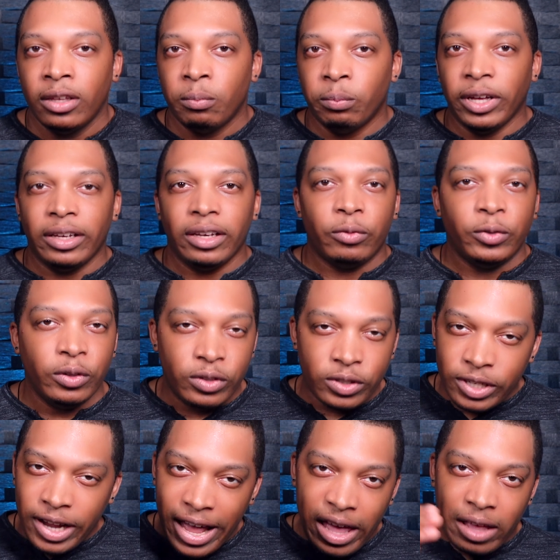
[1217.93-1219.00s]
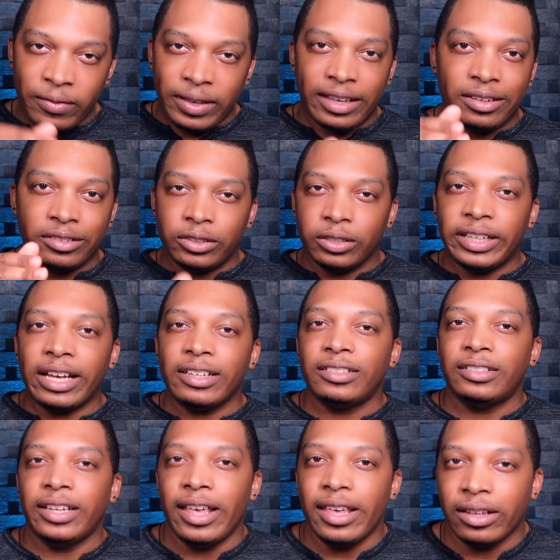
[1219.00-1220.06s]
But if you dive into that
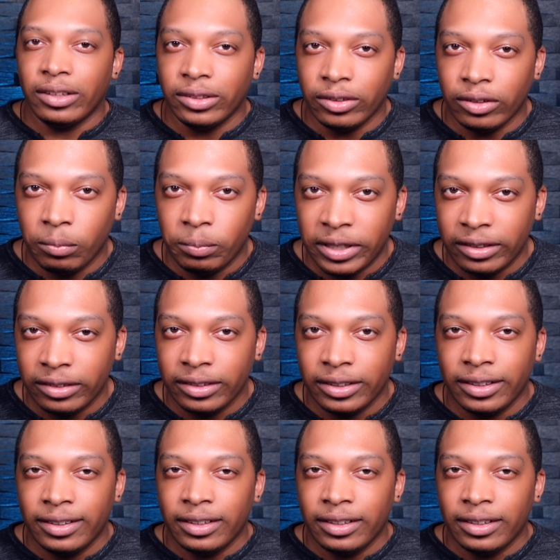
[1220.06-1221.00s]
saying a little bit,